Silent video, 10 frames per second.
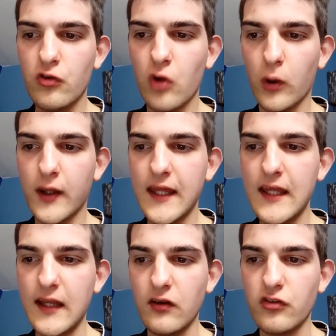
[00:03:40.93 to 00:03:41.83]

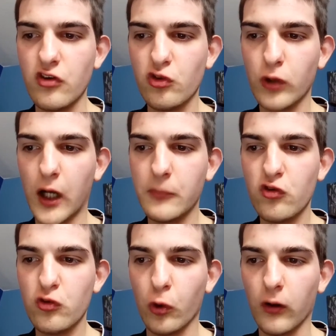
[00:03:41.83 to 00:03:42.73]
Tolkien described
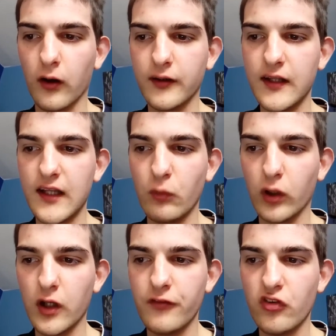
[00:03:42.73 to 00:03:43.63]
Sauron in
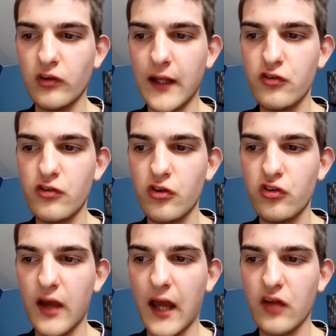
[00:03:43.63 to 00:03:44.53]
one of his
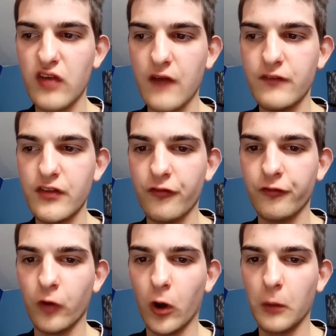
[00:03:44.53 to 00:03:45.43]
letters as having the
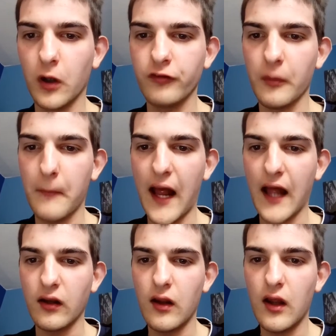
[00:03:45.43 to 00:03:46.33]
form of a
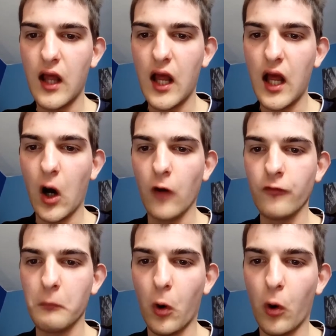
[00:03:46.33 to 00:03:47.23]
man
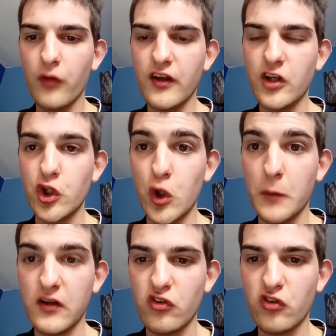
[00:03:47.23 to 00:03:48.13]
of more than
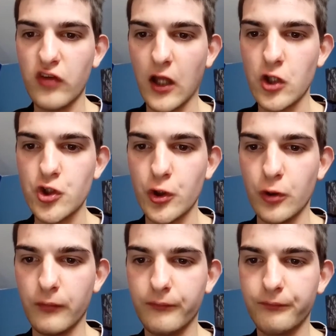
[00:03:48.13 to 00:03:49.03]
human
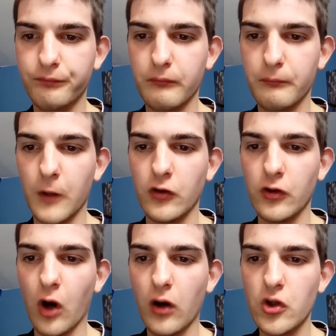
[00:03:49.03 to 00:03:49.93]
stature, but
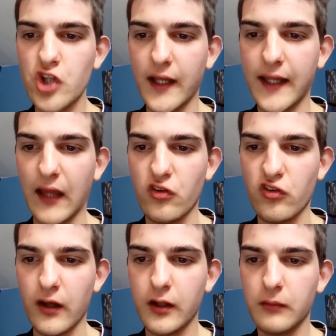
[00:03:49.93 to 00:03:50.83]
not
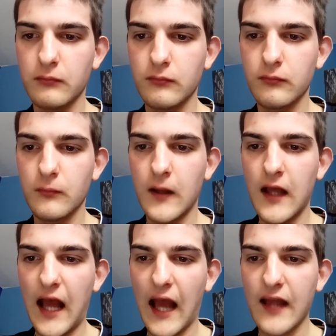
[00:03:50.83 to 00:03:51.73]
gigantic,
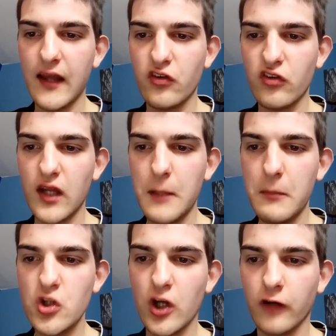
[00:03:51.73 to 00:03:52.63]
and as an
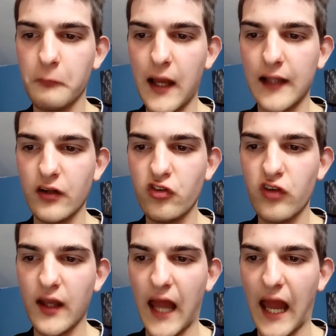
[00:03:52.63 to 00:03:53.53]
image of
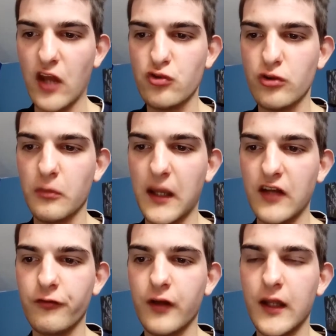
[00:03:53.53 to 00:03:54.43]
malice and hatred
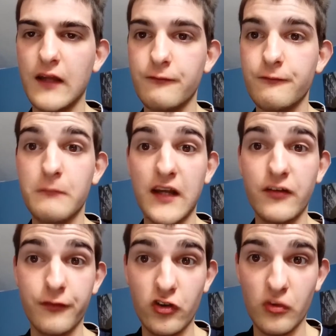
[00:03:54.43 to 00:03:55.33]

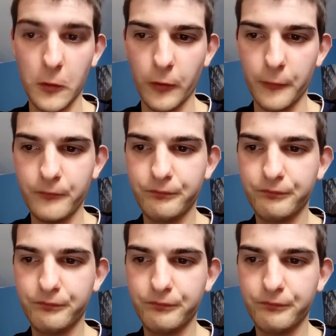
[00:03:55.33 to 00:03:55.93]
made visible.